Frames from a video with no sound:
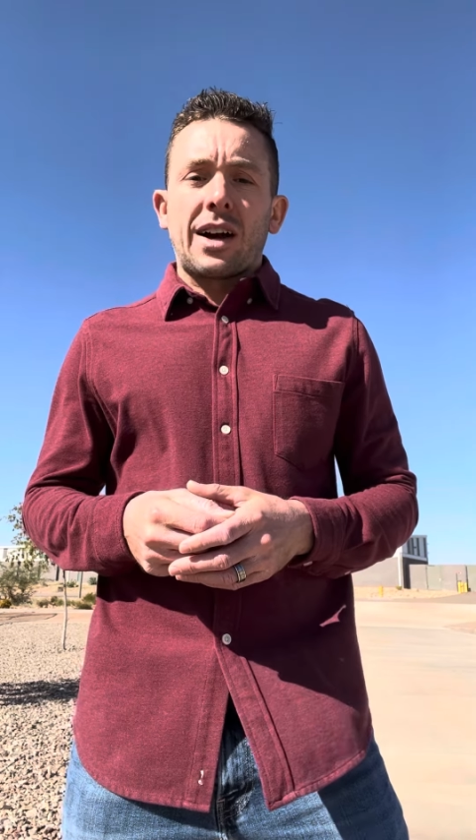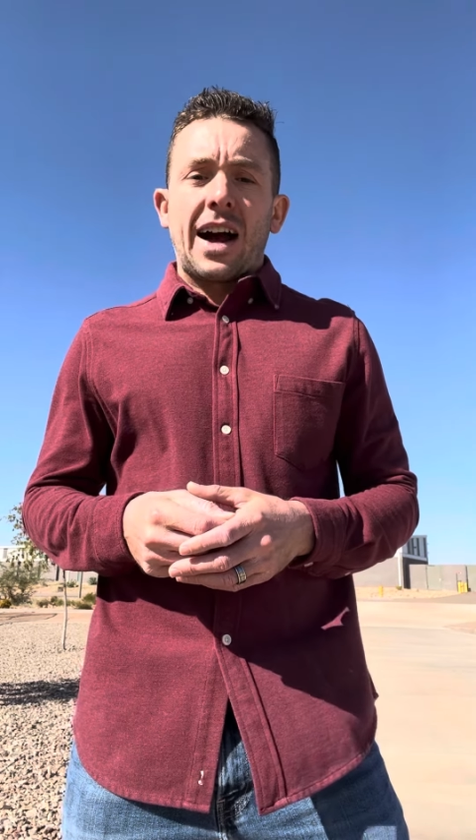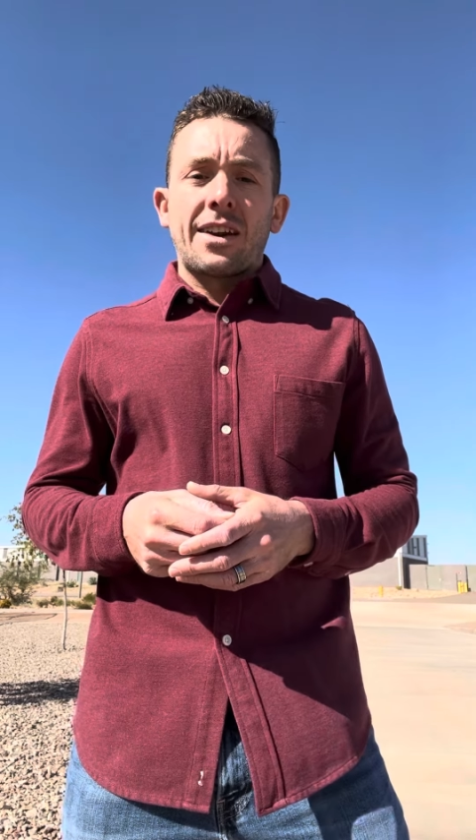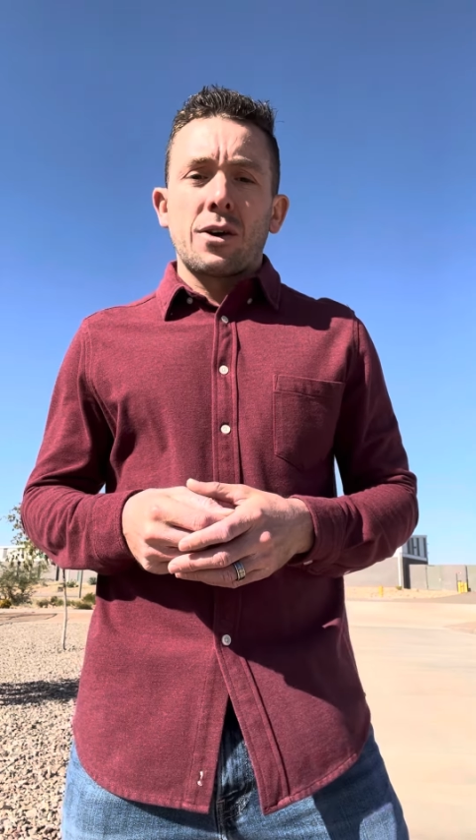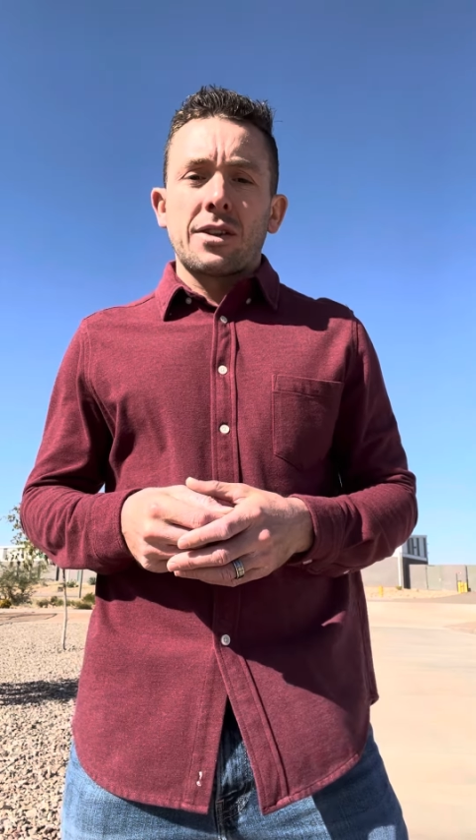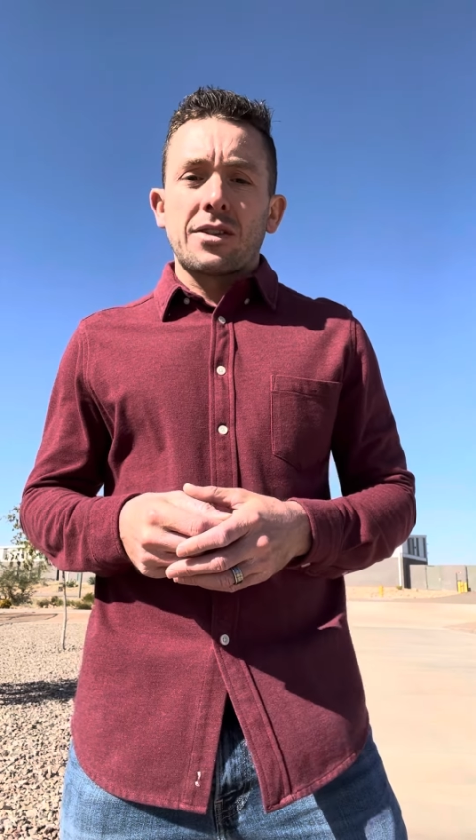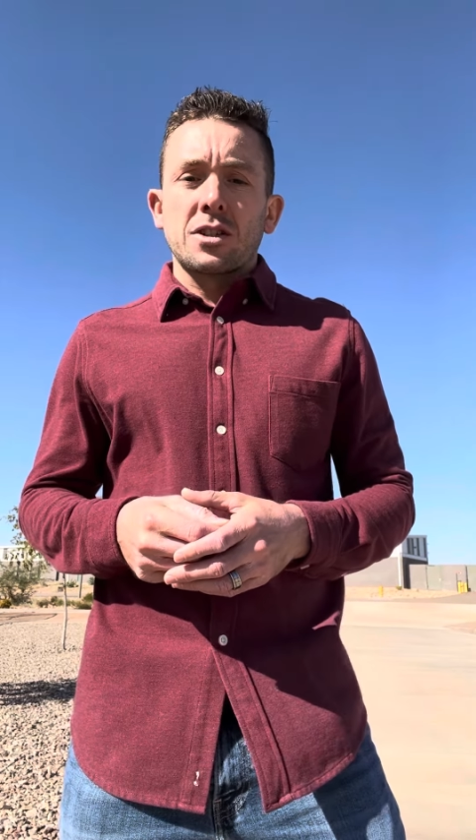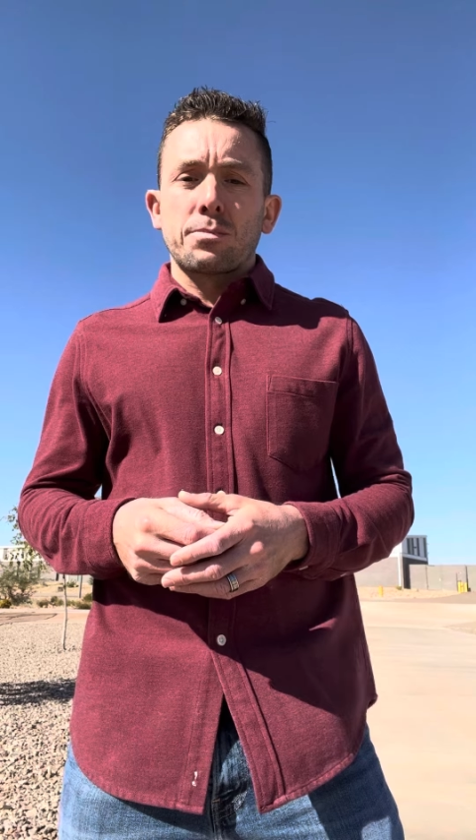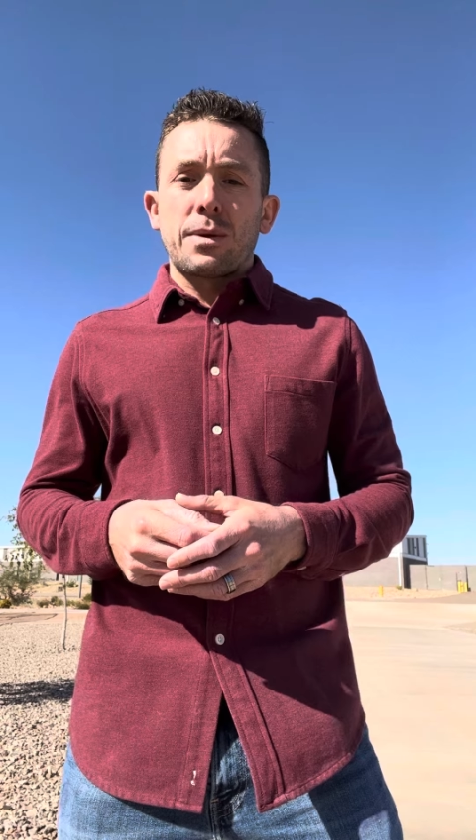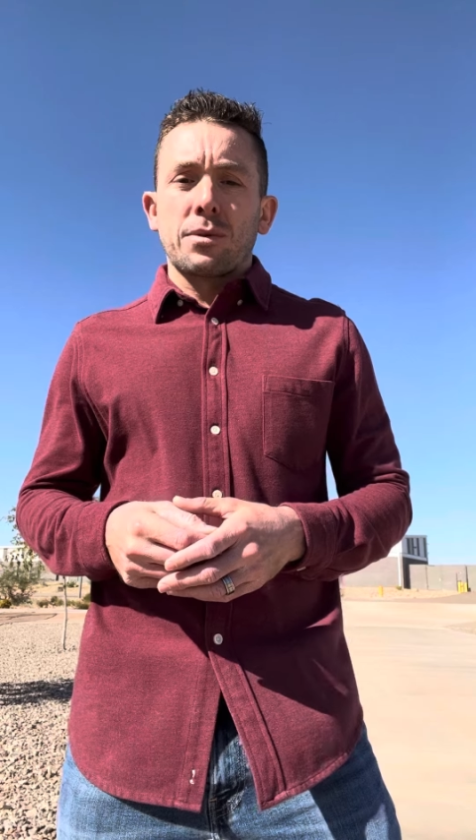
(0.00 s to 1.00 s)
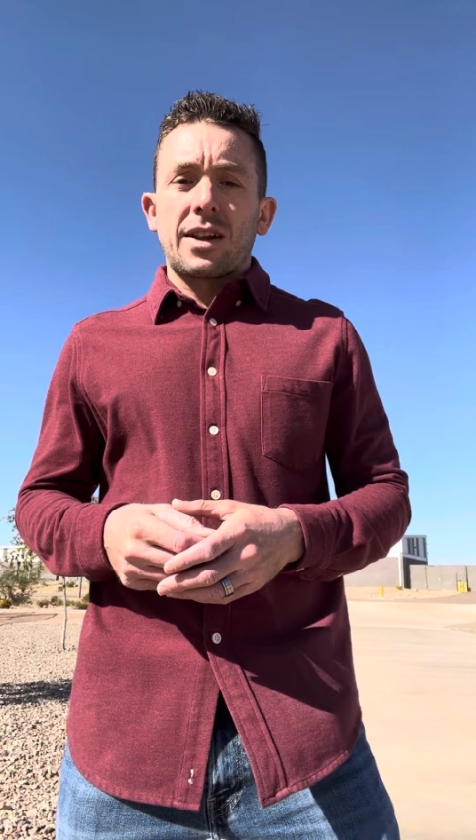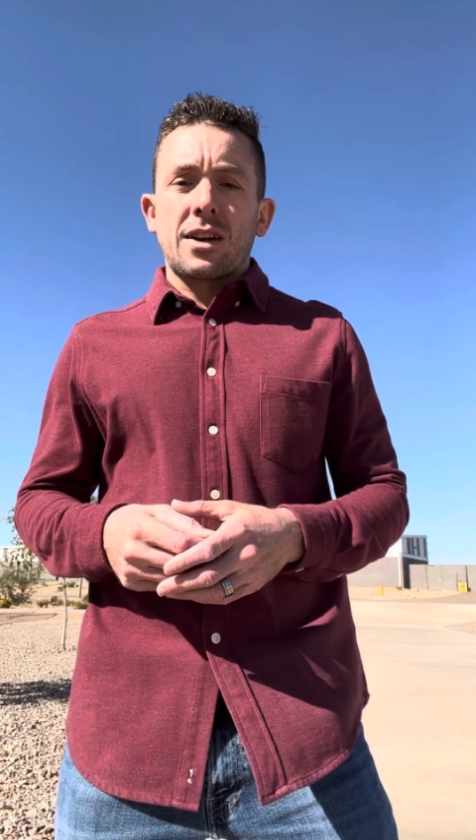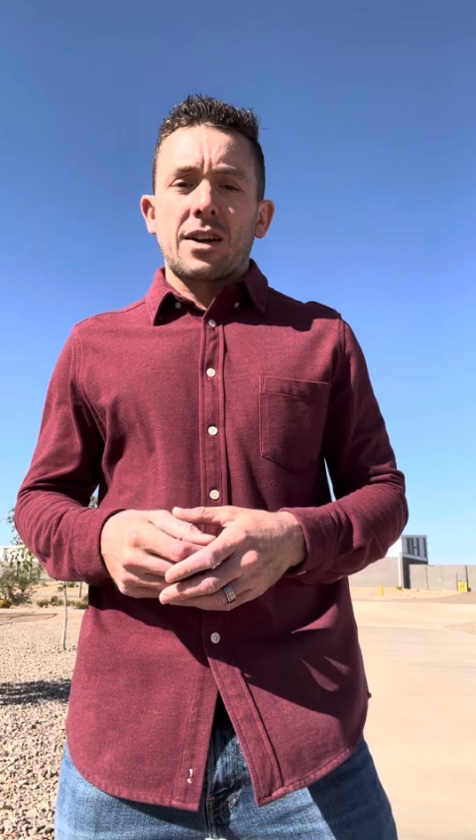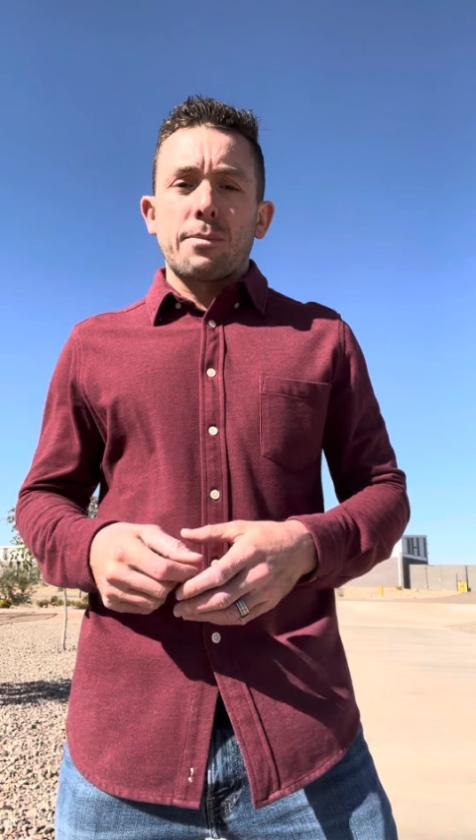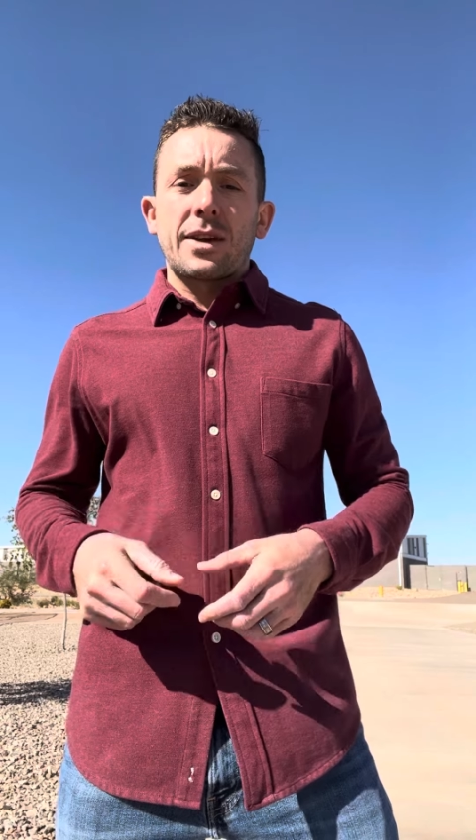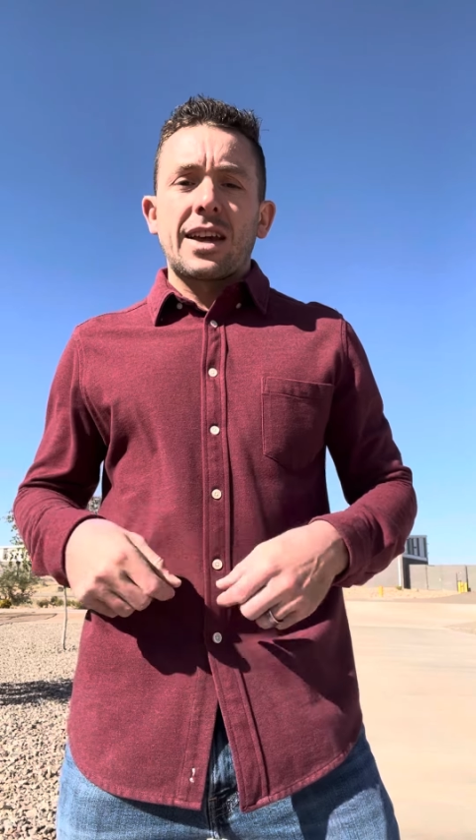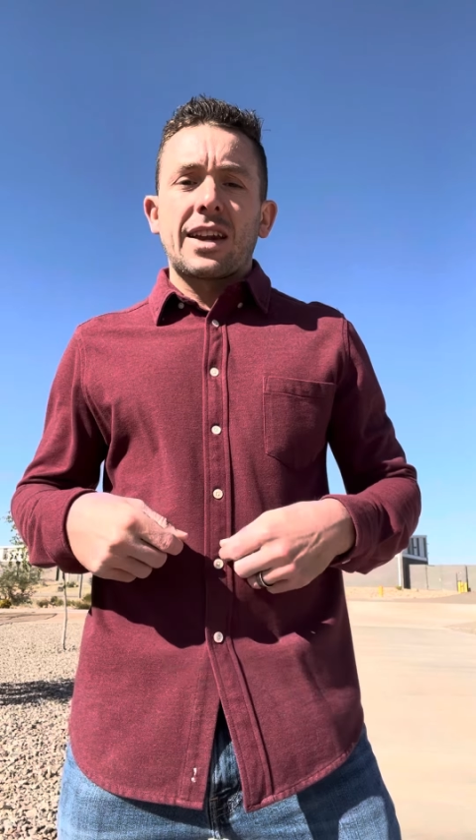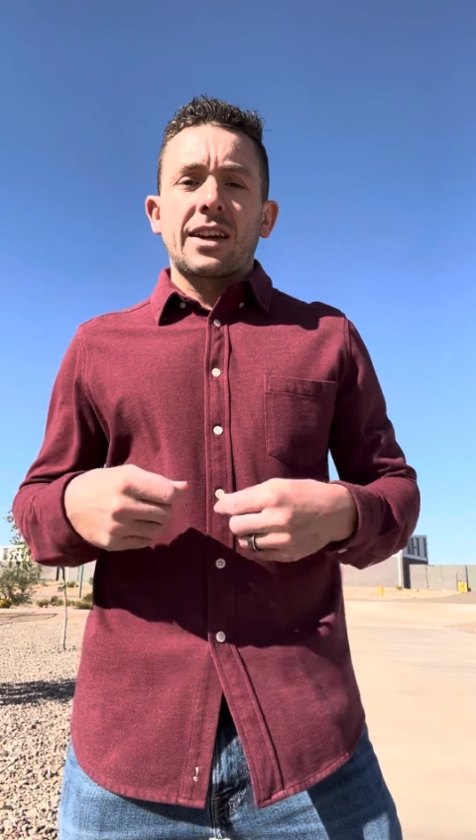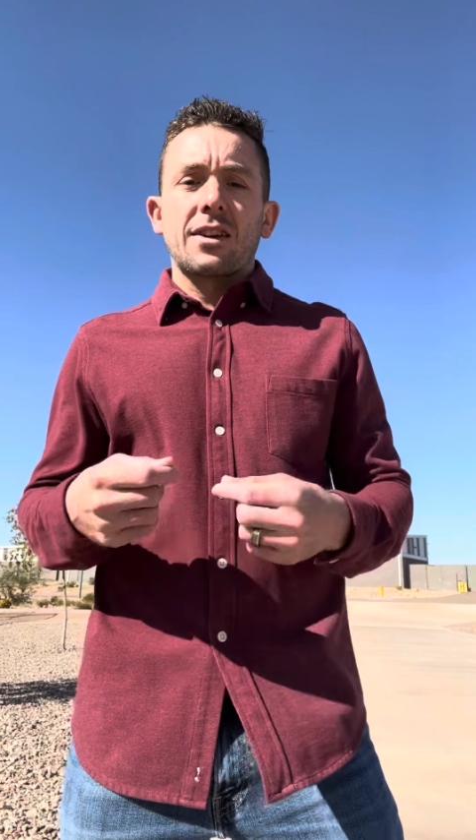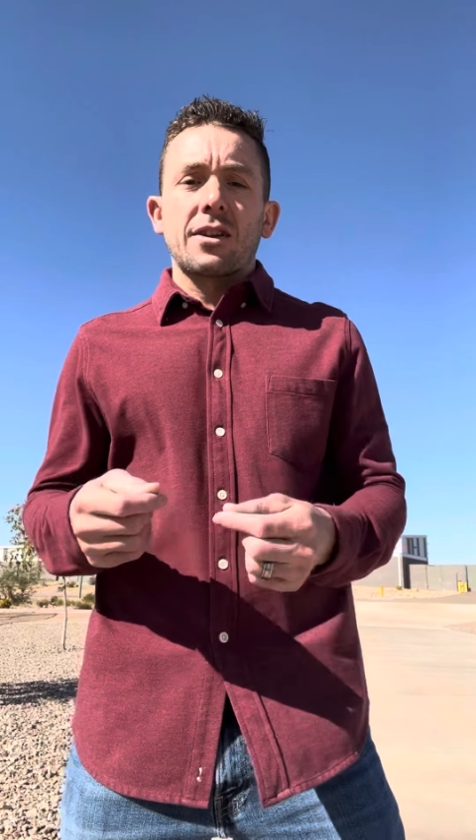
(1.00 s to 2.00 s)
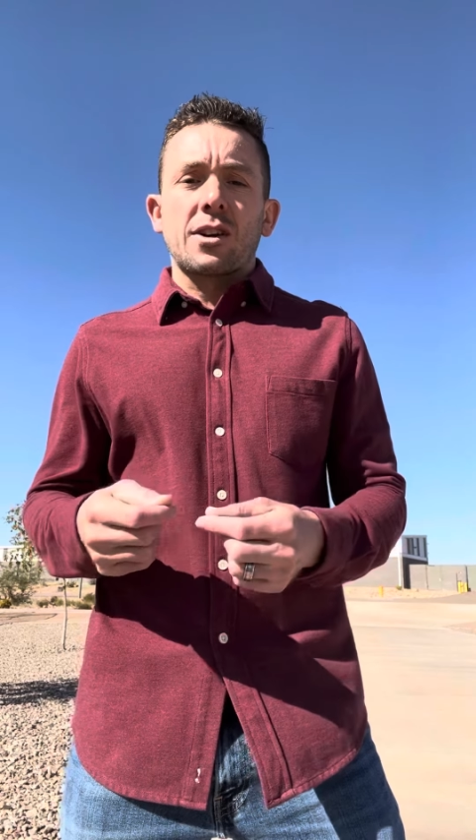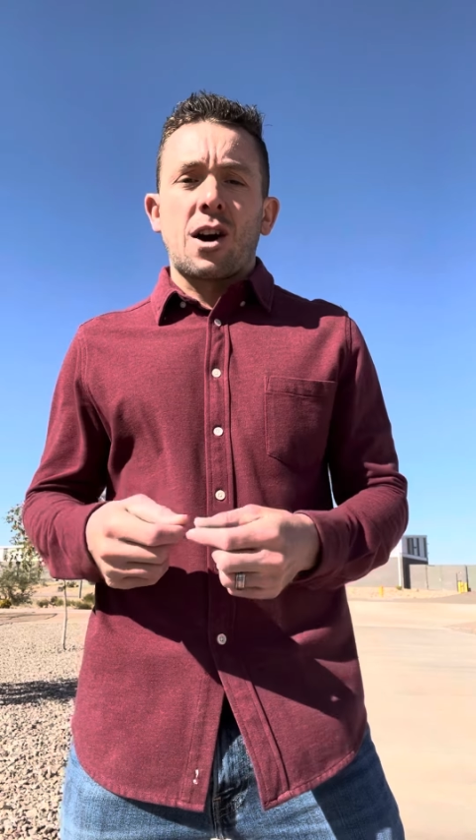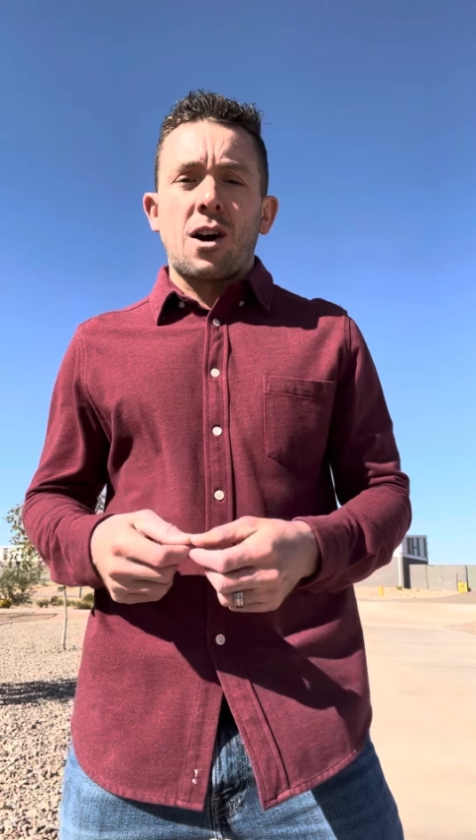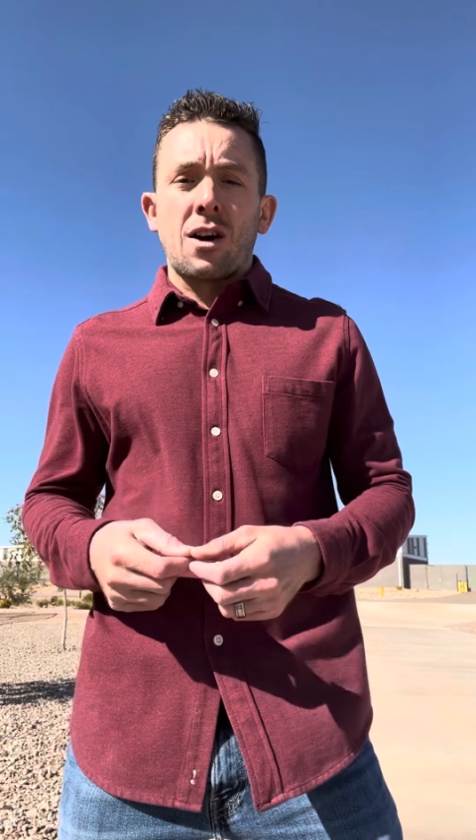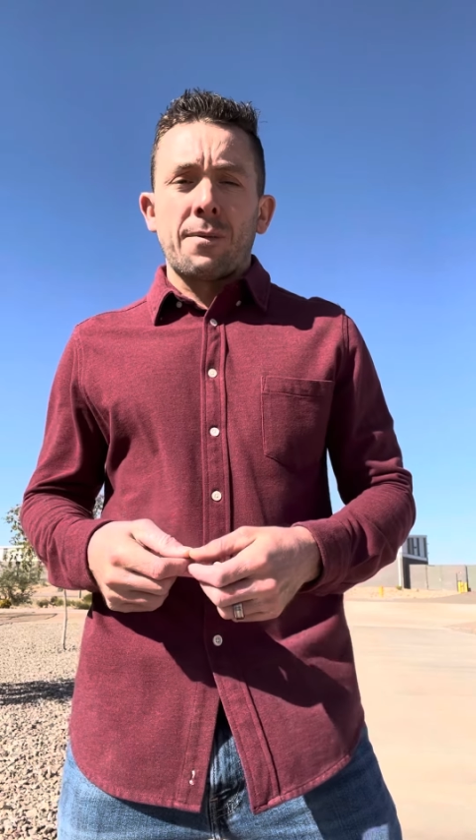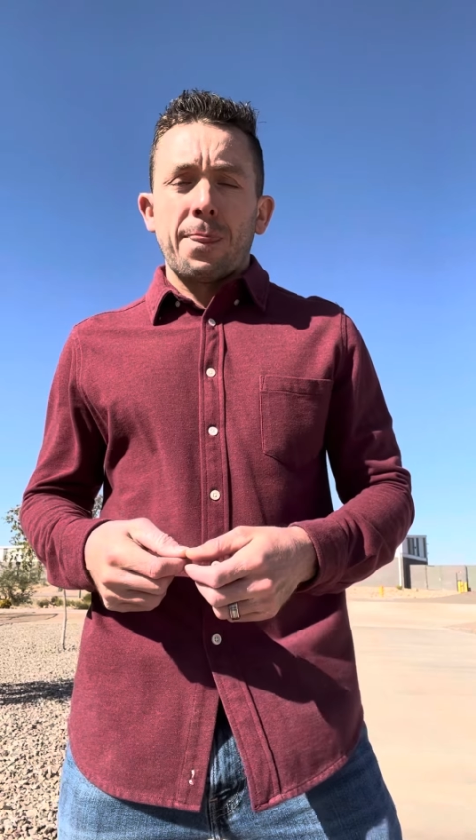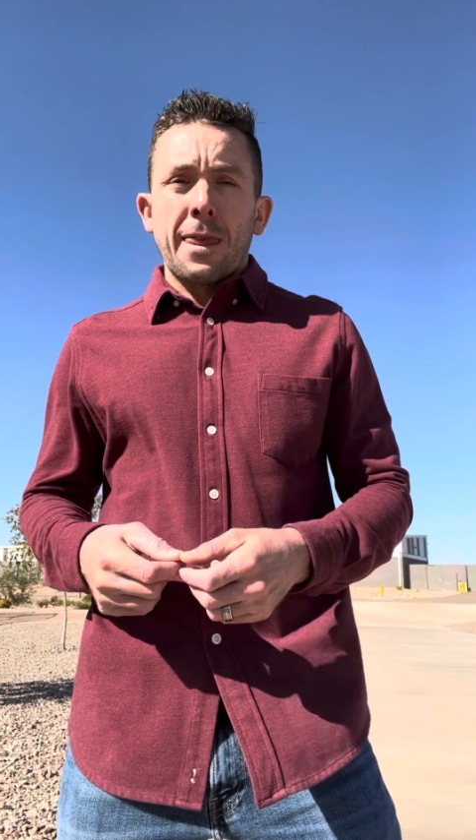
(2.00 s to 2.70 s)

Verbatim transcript: I know that there's people that are going to be getting into their car.